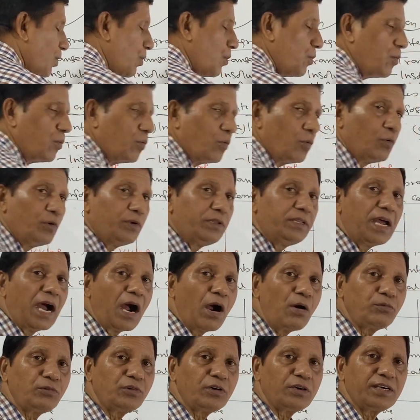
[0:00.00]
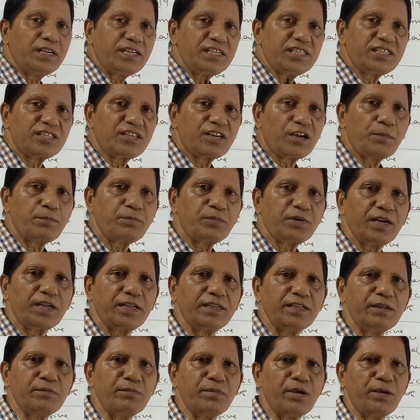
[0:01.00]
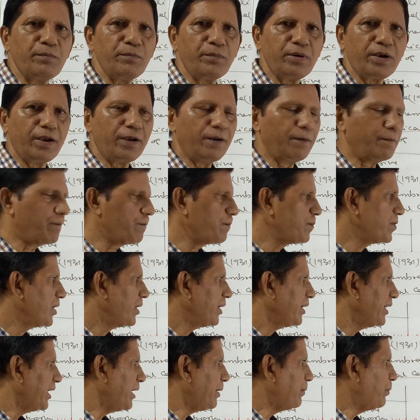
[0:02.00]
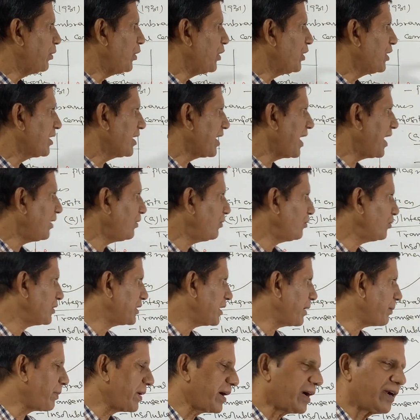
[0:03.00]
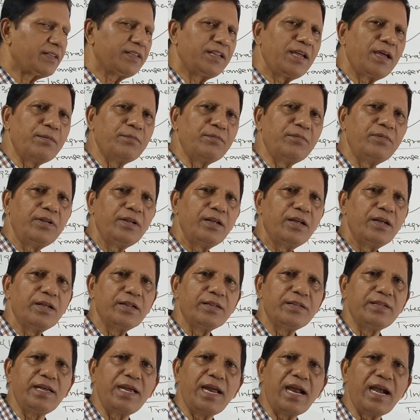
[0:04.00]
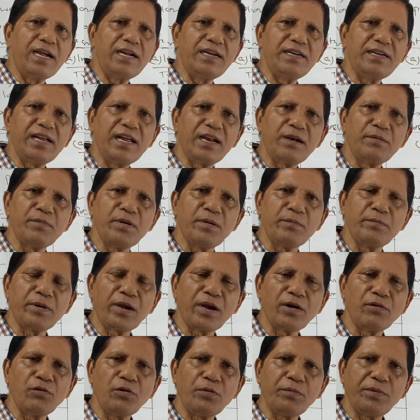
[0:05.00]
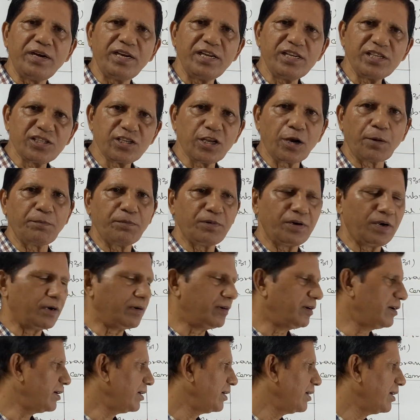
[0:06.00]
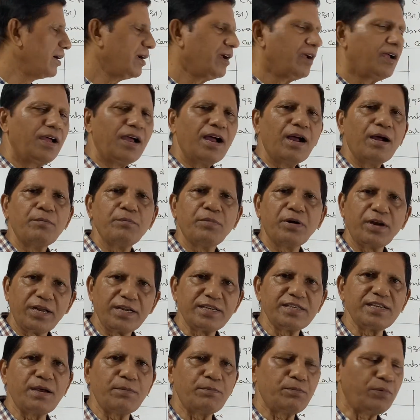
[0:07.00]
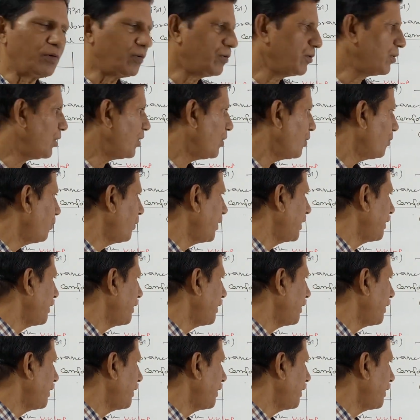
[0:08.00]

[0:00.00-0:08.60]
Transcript: Without disrupting the membrane. If you try to separate them, the entire membrane will be disrupted. For example, when